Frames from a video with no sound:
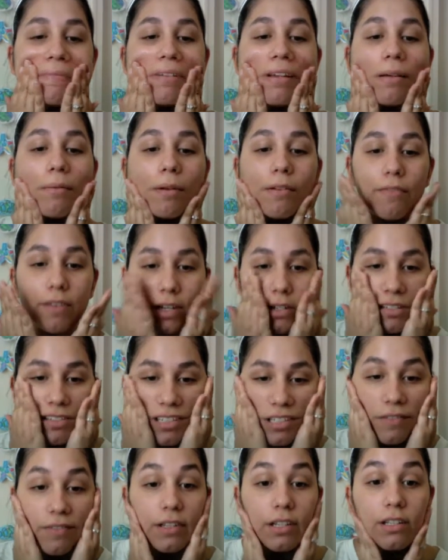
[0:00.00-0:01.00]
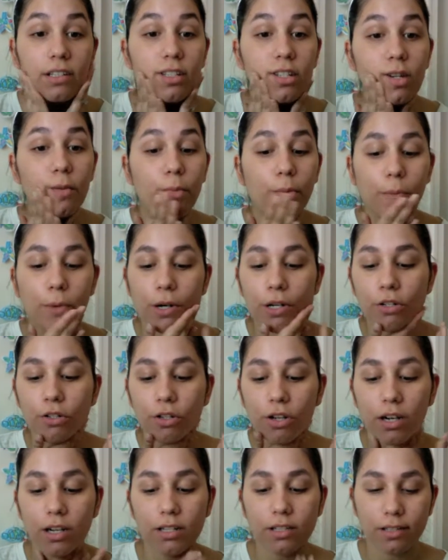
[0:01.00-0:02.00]
And my face just feels super
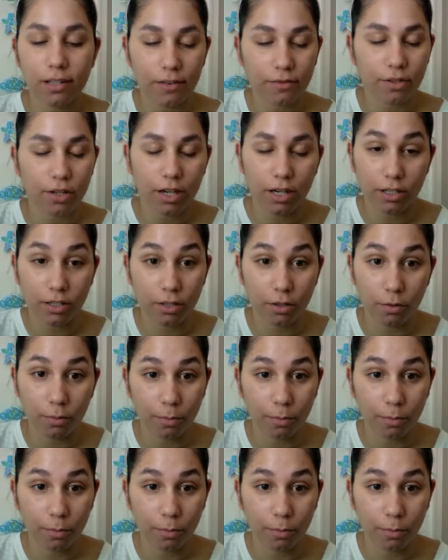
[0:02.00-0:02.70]
moisturized after I do